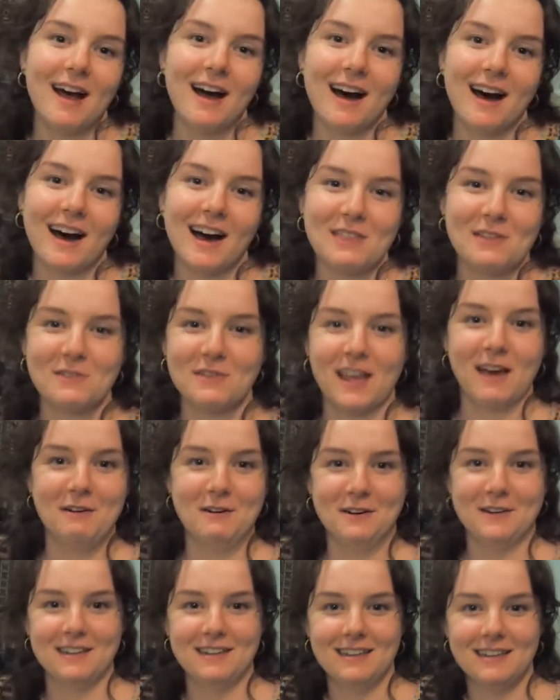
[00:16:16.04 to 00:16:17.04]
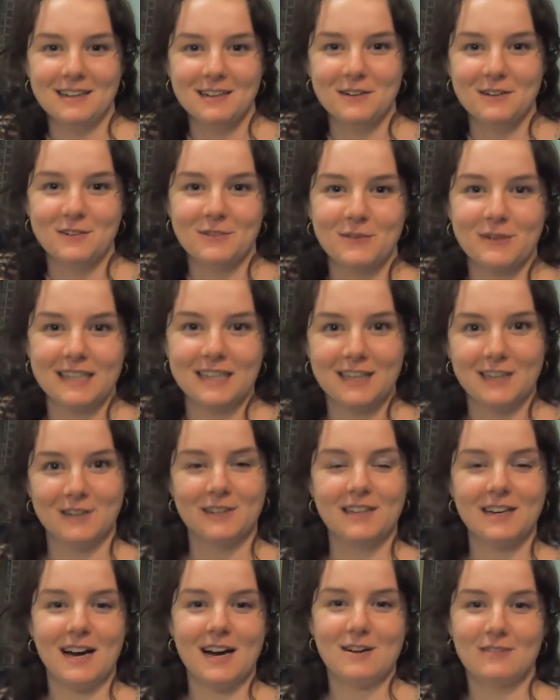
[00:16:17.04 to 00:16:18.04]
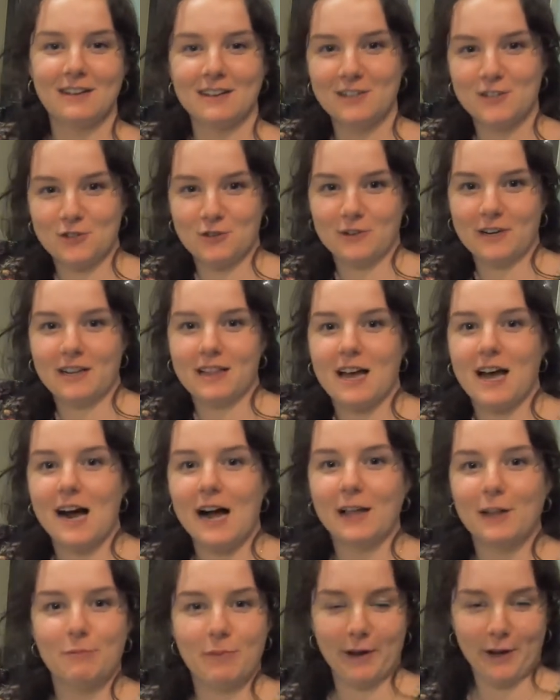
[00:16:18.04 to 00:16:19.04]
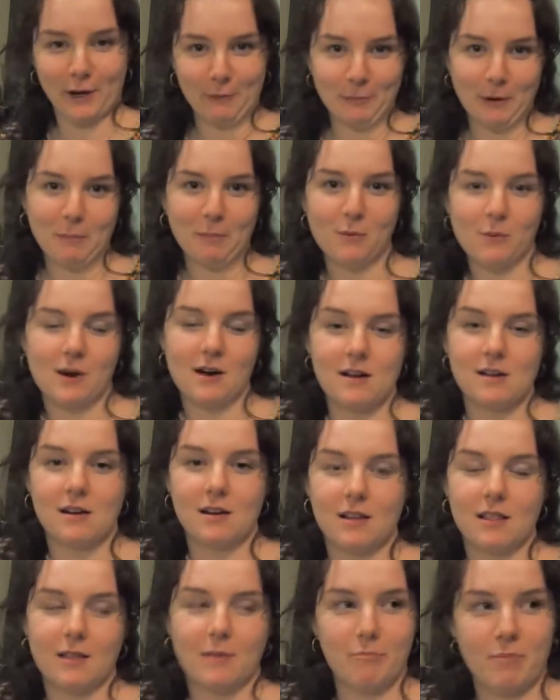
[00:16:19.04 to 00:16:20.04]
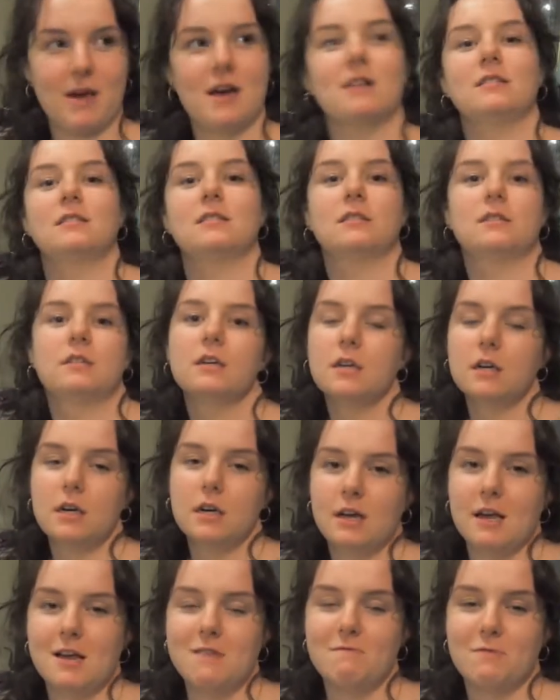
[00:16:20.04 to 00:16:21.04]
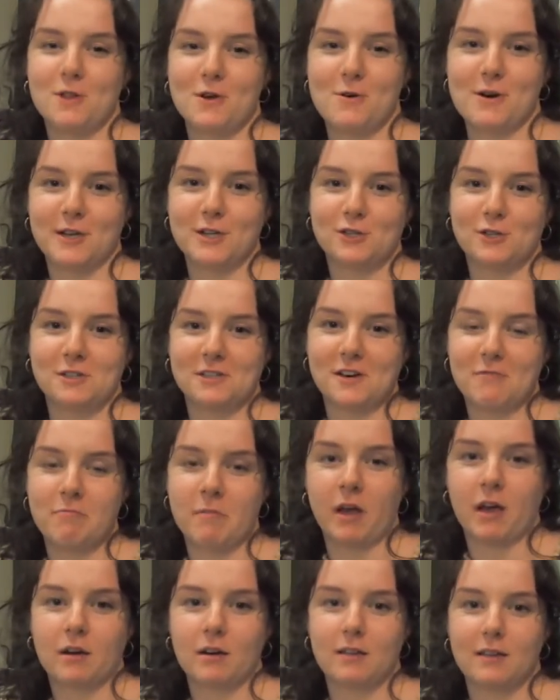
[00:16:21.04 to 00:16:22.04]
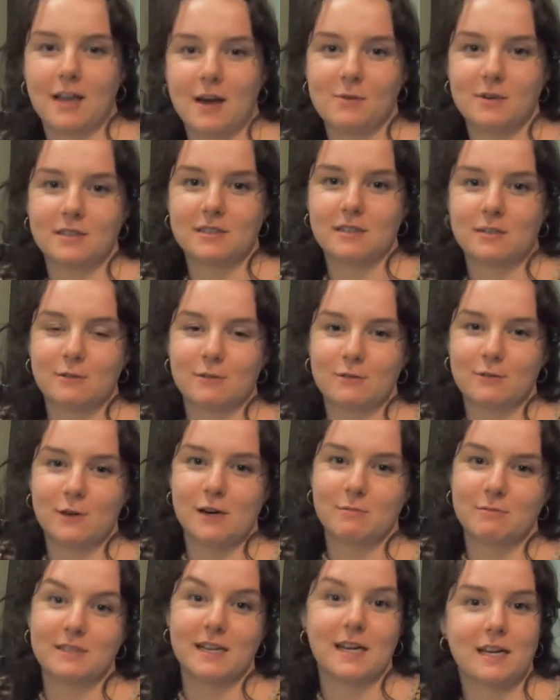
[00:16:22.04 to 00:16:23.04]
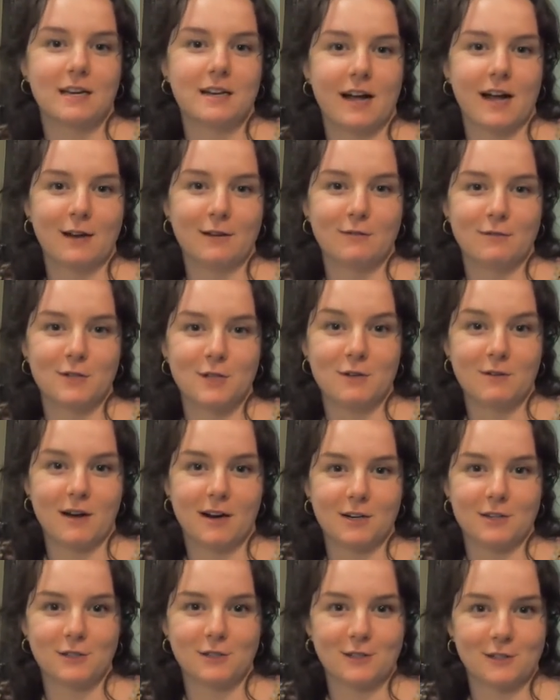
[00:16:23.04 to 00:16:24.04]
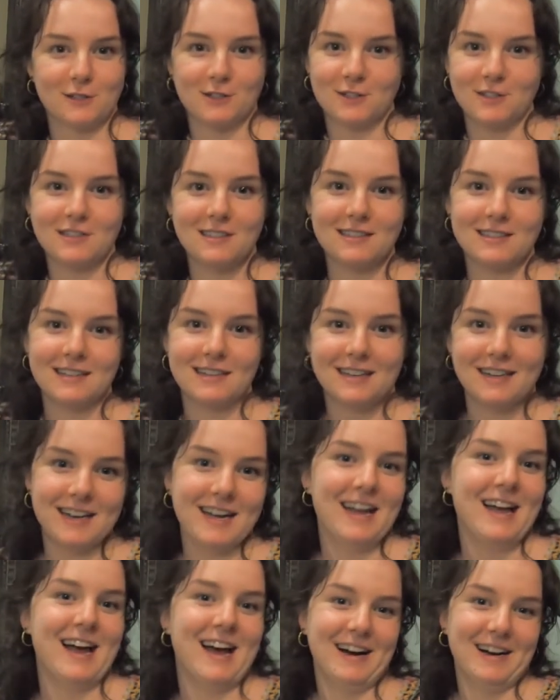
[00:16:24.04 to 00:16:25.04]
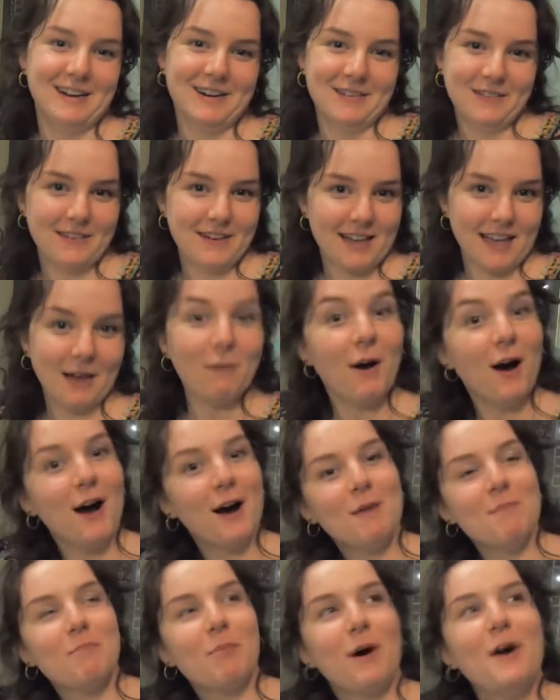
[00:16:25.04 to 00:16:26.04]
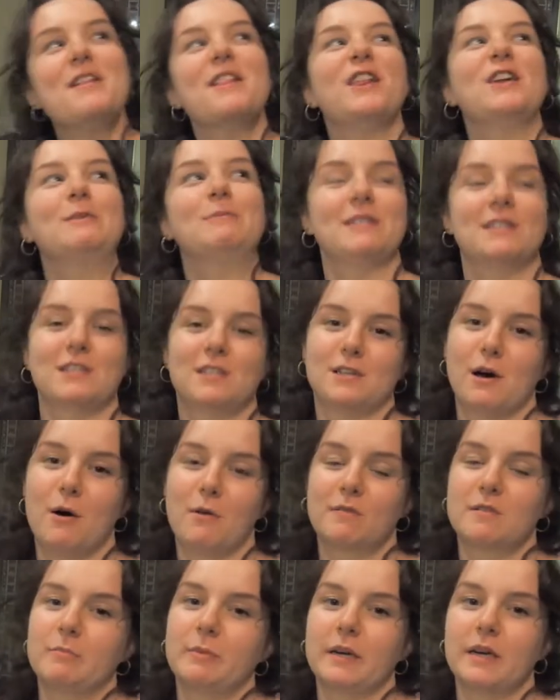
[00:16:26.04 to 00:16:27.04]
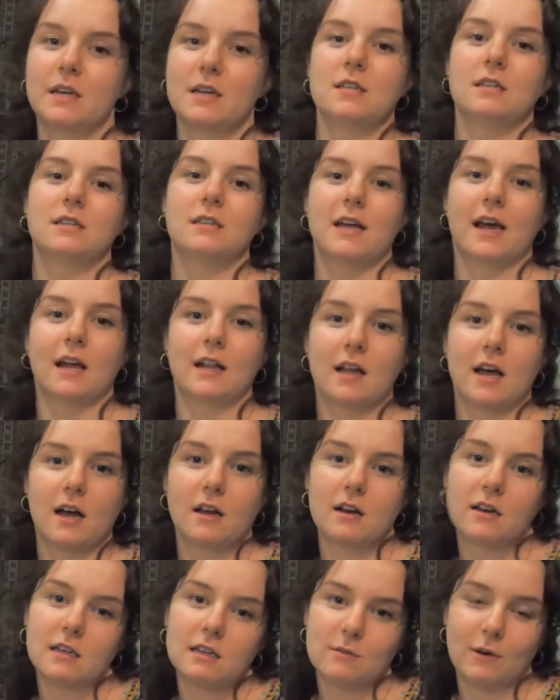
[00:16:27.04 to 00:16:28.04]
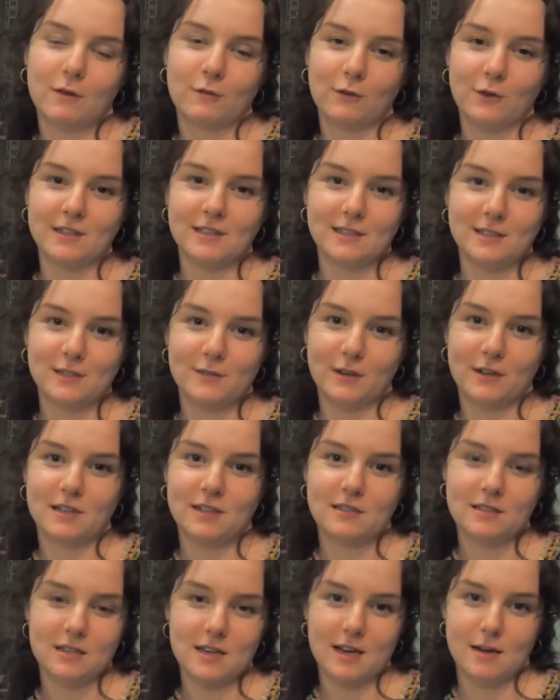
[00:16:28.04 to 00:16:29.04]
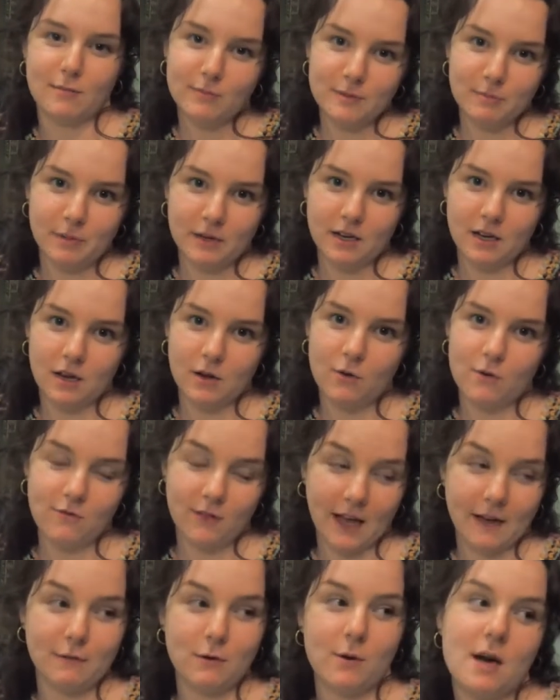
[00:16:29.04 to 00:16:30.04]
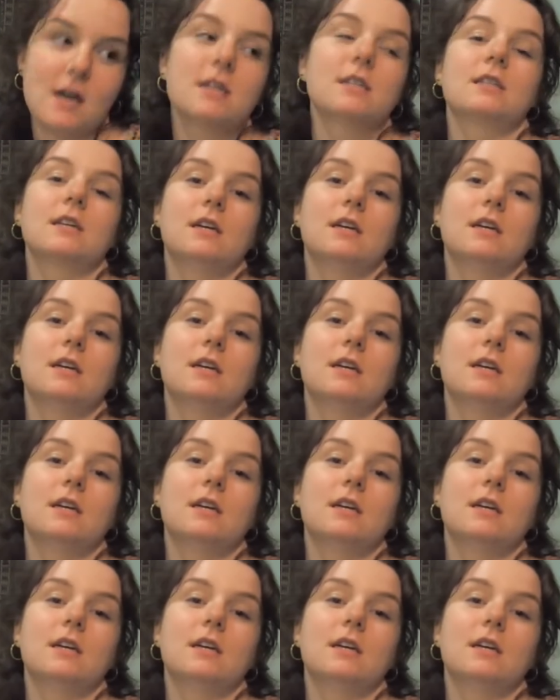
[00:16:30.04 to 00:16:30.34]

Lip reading: I thought they were really good. I enjoyed the jalapeno popper one the best, even though I do love mango, and that was a firm second out of two sausages. They were both a little bit soft, but in saying that, it's one of Chris's first attempts, but flavour-wise.